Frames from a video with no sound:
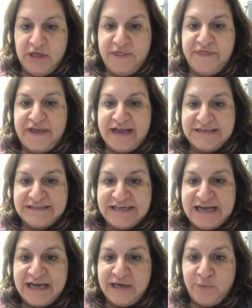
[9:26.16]
That
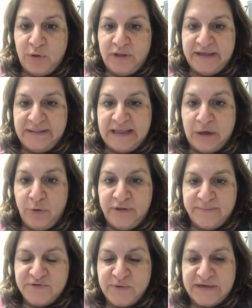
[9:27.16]
dye will allow
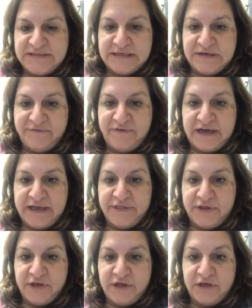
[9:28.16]
them to identify
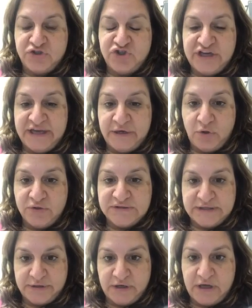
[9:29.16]
the channels
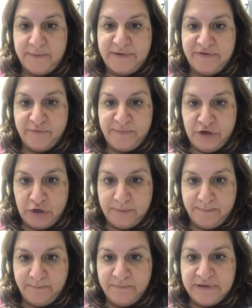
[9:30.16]
that are coming from the
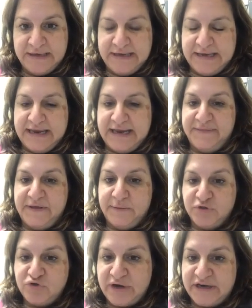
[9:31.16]
arm, and they
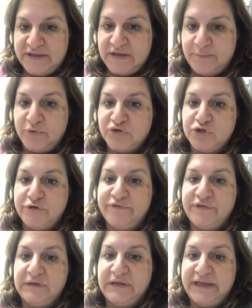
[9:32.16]
will try to then
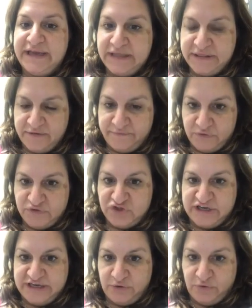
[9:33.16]
preserve the length of those
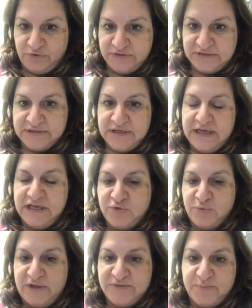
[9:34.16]
channels
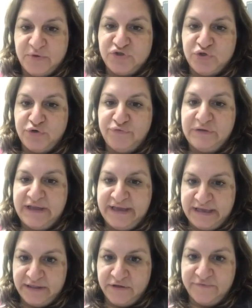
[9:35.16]
as well as preserve
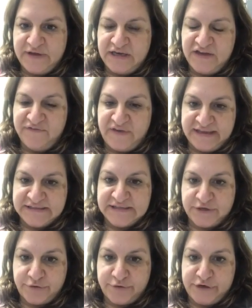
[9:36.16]
length of any veins
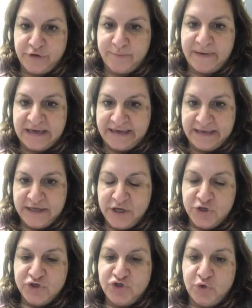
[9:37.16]
that are nearby.
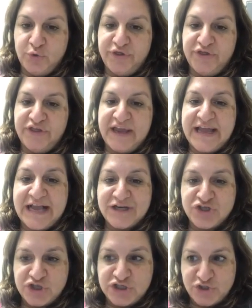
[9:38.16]
So they
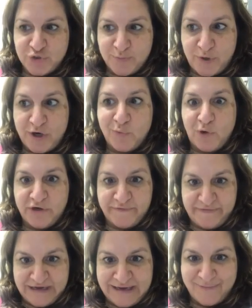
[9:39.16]
actually do part one
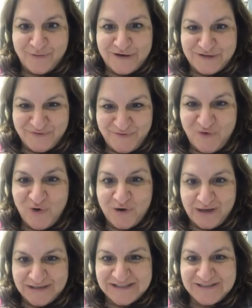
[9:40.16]
of the operation
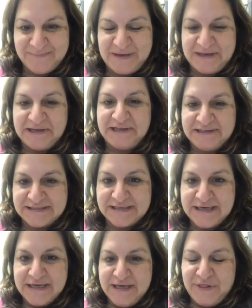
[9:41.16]
for us because
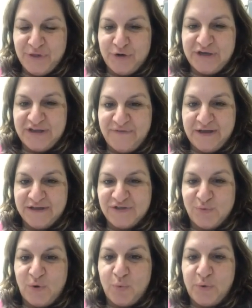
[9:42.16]
they're giving
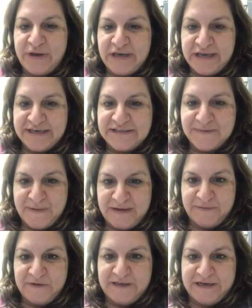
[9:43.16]
us what we need to
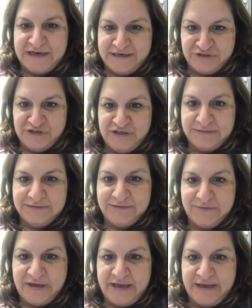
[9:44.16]
make the connection,
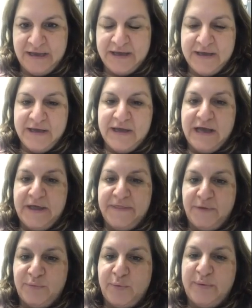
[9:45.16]
okay? And
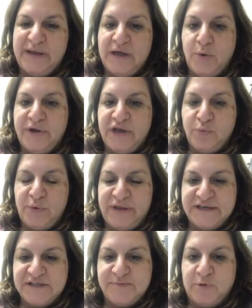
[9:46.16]
then when we go in,
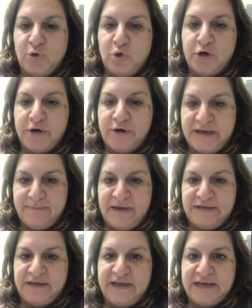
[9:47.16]
we explore and
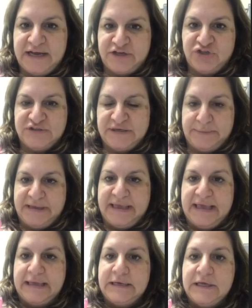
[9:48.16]
make the connections that we
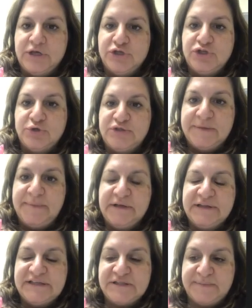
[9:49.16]
can. So
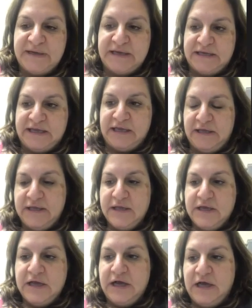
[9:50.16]
typically speaking,
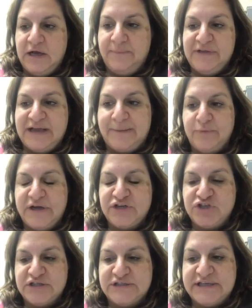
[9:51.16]
The
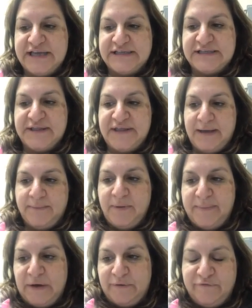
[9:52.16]
operation takes them
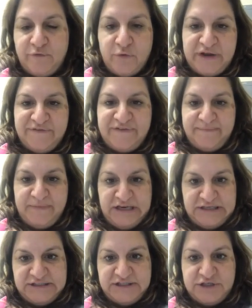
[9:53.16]
about 45
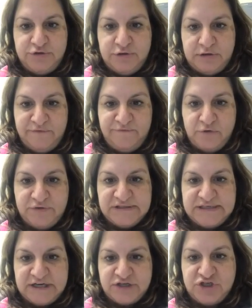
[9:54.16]
minutes to do the lymph node
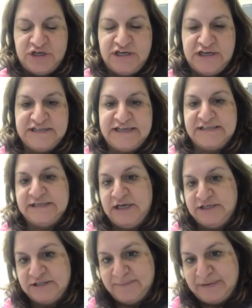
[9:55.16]
dissection, and it takes
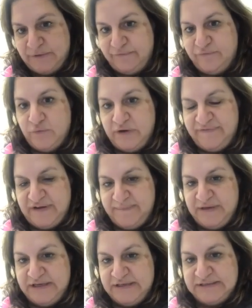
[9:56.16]
us about 45
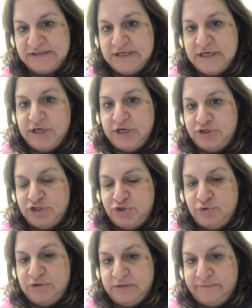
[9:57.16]
minutes to
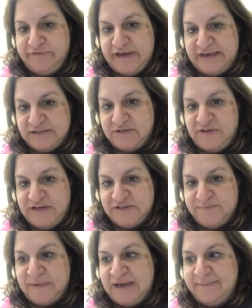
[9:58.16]
do the lymphatic to
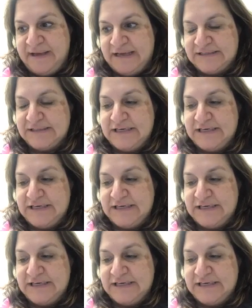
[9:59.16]
venous bypass.